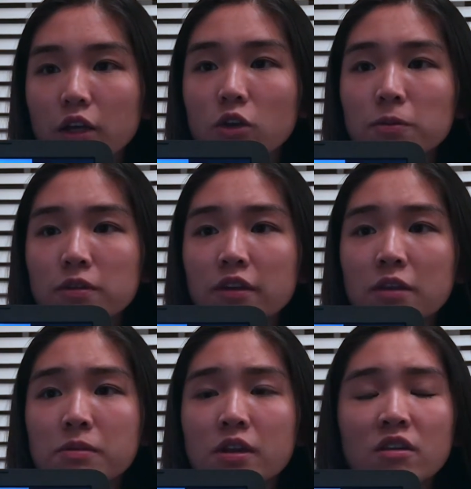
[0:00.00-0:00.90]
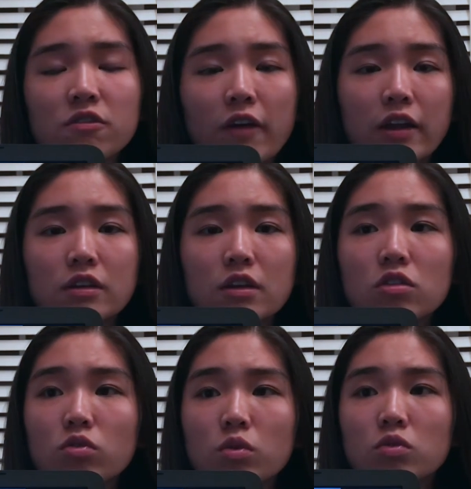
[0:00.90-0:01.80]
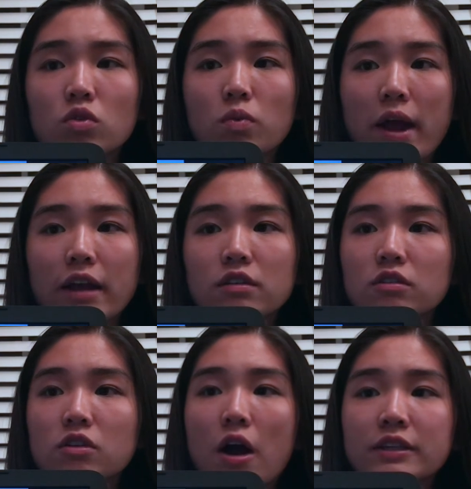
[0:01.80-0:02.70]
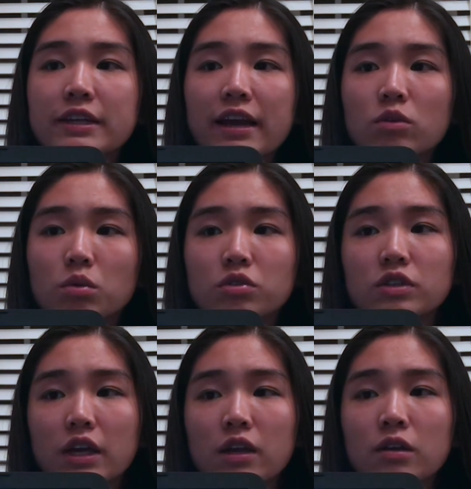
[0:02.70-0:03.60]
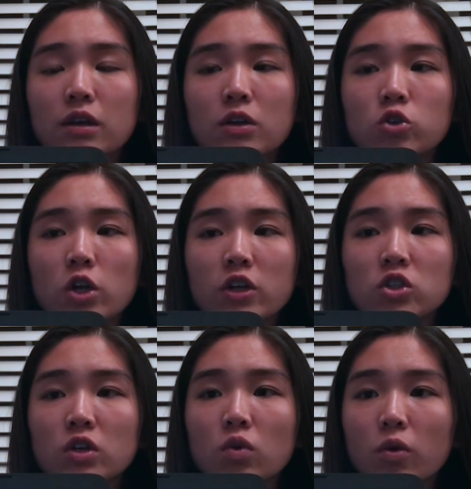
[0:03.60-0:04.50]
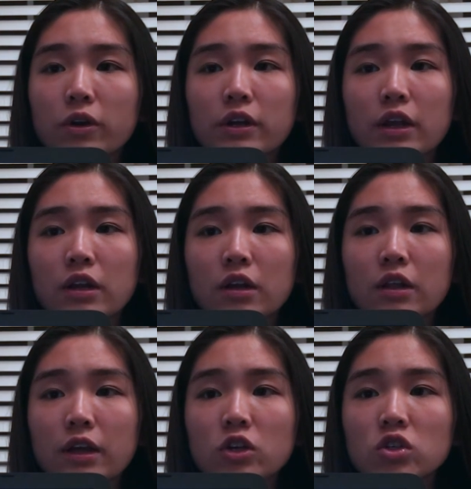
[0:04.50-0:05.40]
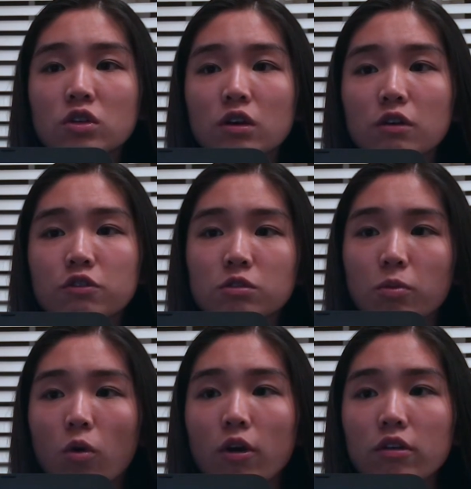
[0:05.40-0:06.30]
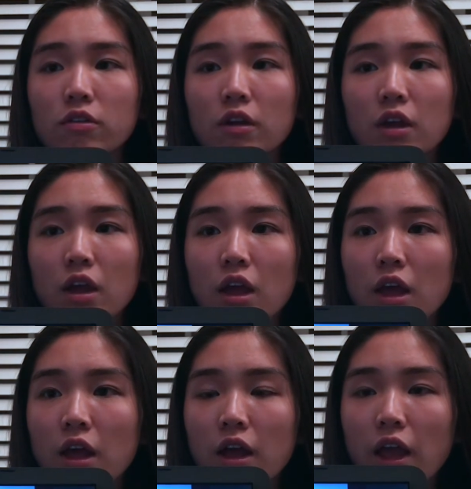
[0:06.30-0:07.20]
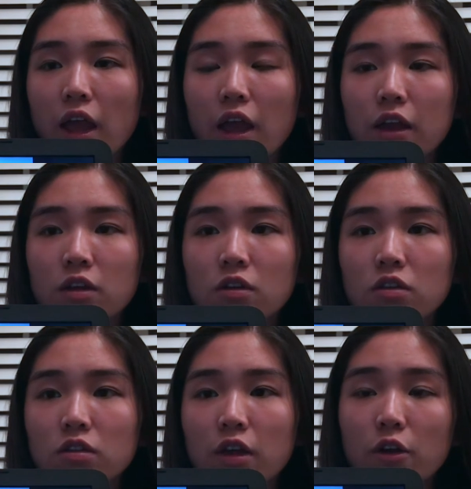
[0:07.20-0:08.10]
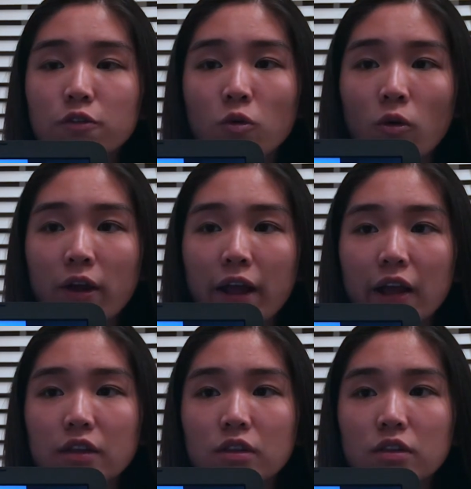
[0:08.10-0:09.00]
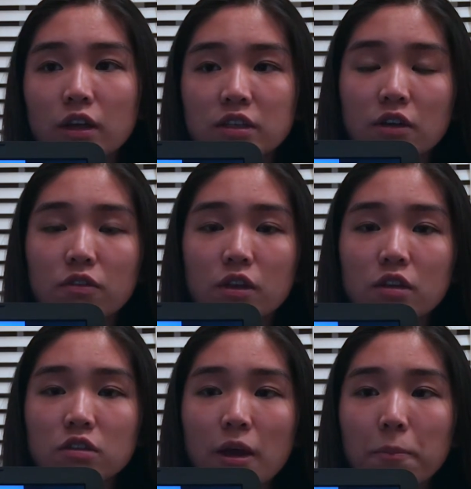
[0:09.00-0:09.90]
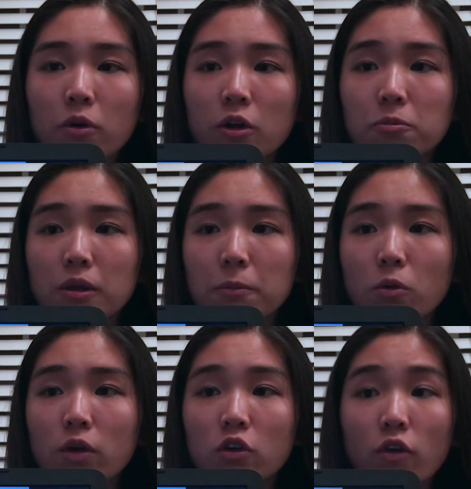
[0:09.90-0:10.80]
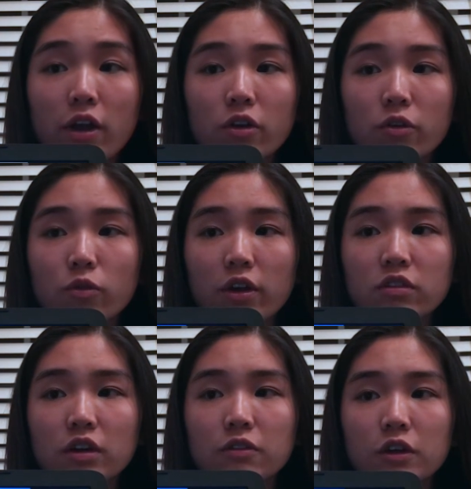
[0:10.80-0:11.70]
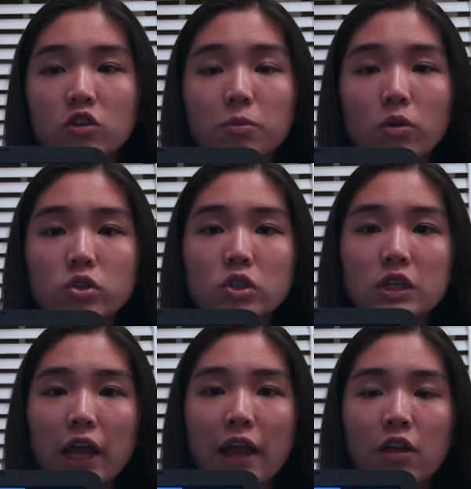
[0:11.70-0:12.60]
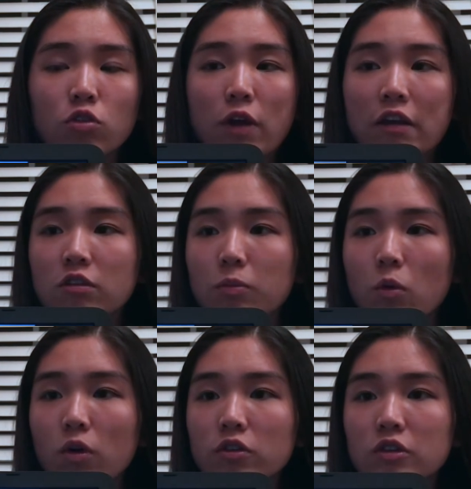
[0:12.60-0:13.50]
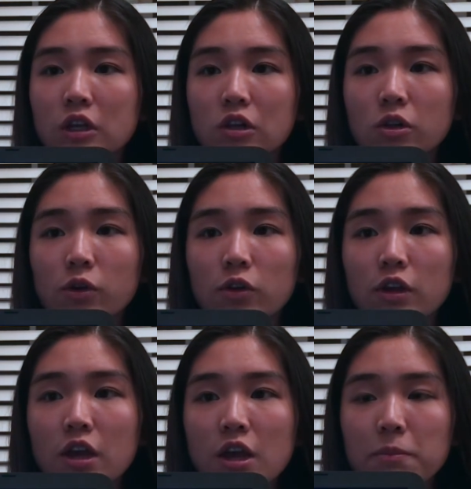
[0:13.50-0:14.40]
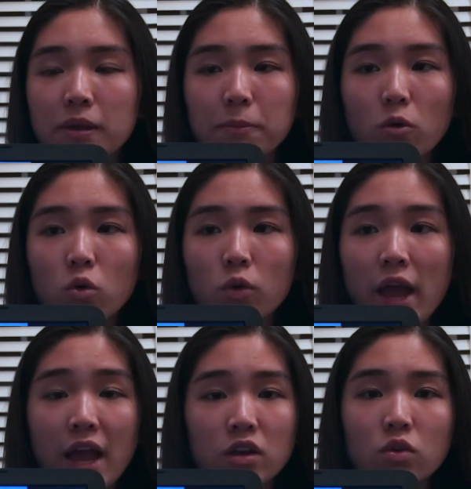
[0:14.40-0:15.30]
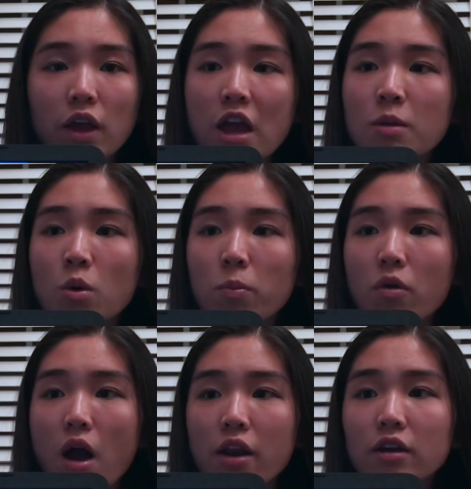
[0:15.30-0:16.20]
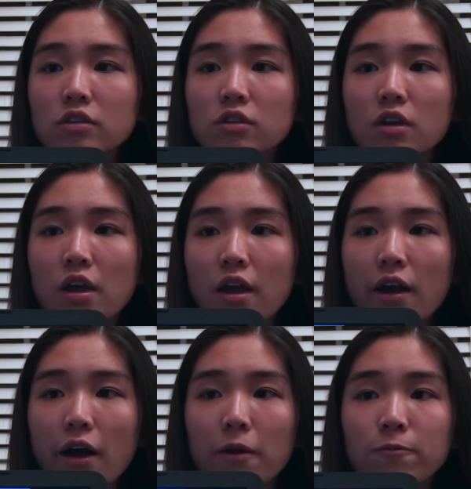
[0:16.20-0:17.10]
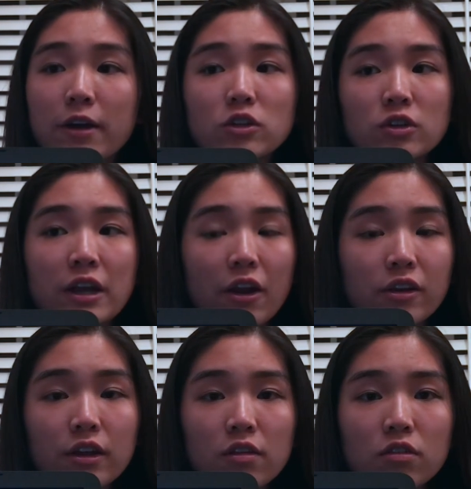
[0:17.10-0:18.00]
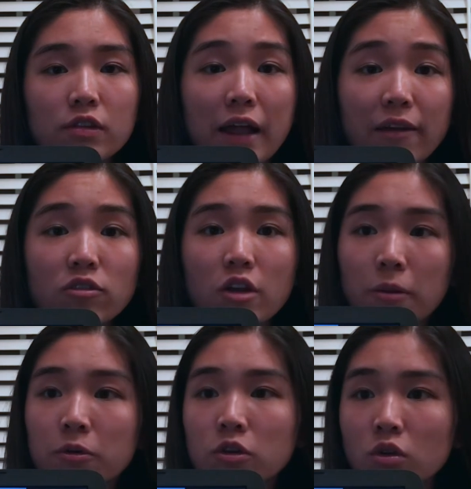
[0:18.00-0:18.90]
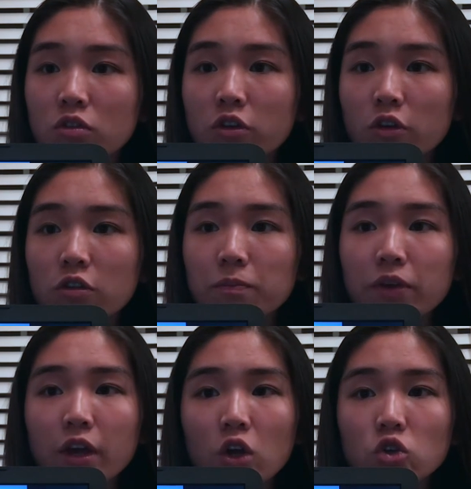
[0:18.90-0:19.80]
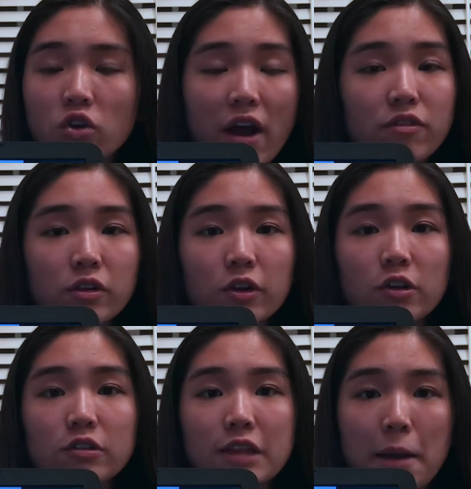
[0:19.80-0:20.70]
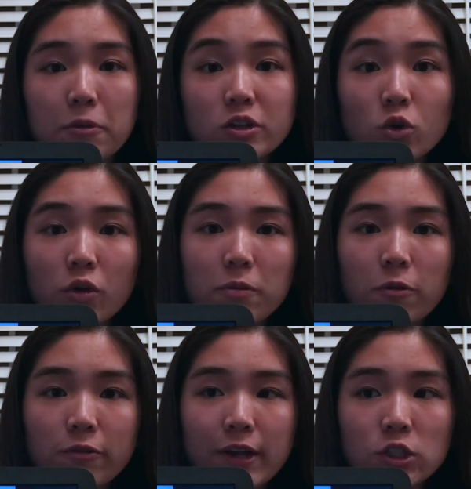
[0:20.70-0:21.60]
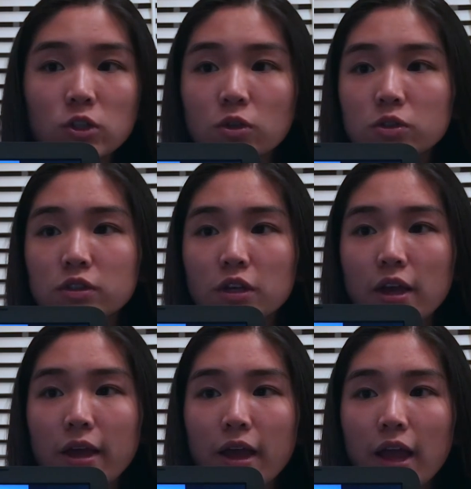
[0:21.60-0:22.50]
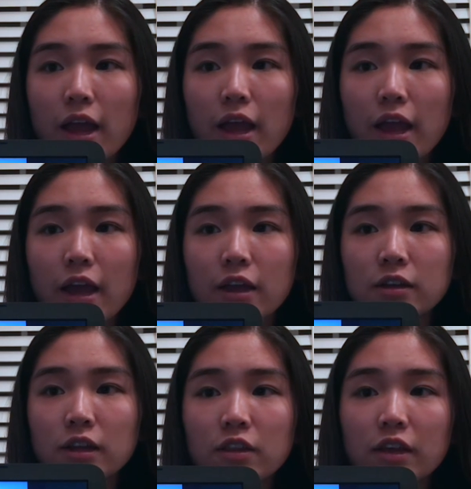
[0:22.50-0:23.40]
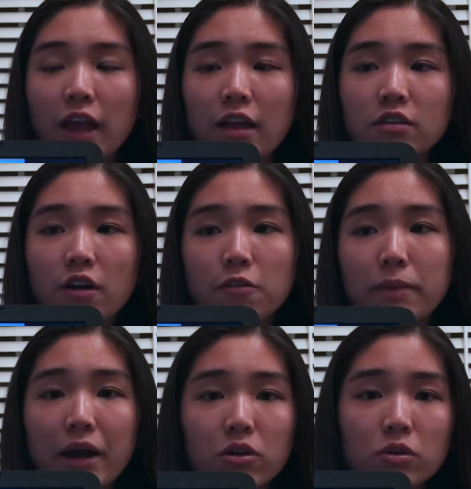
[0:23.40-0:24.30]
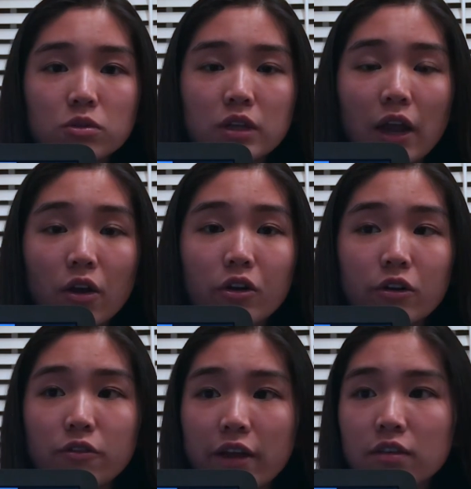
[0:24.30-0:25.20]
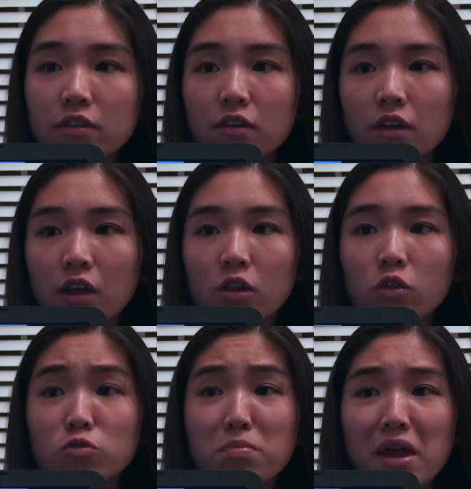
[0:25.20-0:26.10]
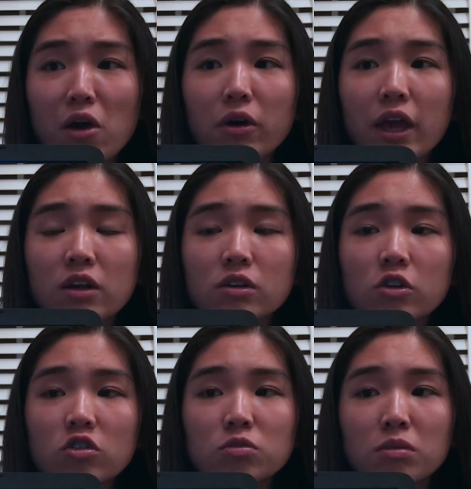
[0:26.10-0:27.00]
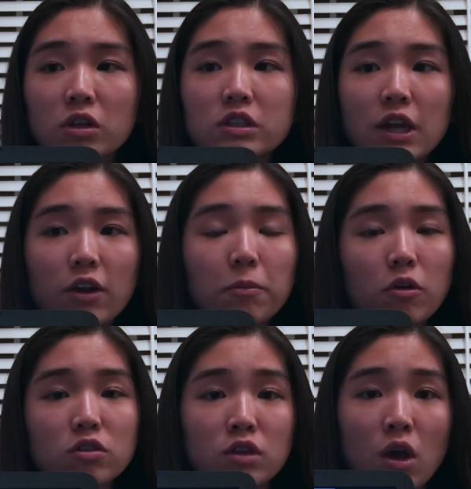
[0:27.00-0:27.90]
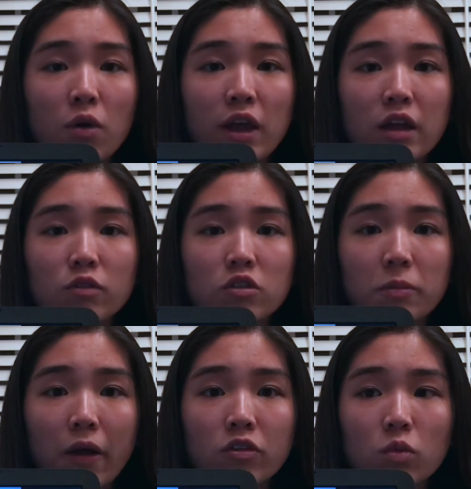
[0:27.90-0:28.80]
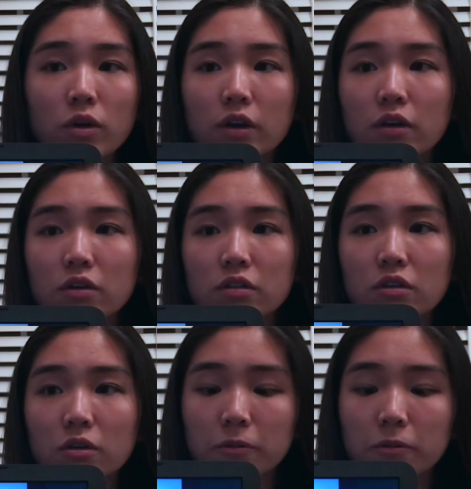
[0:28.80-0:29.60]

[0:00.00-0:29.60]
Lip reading: Humans can be infected through direct contact with skin, ingestion, or inhalation of spores, and therefore the activities that put people at greater risk of exposure to anthrax spores include people who handle animal products, veterinarians, livestock producers, travelers, laboratory professionals, and the case of bioterror events, it includes mail handlers, military personnel, and response workers.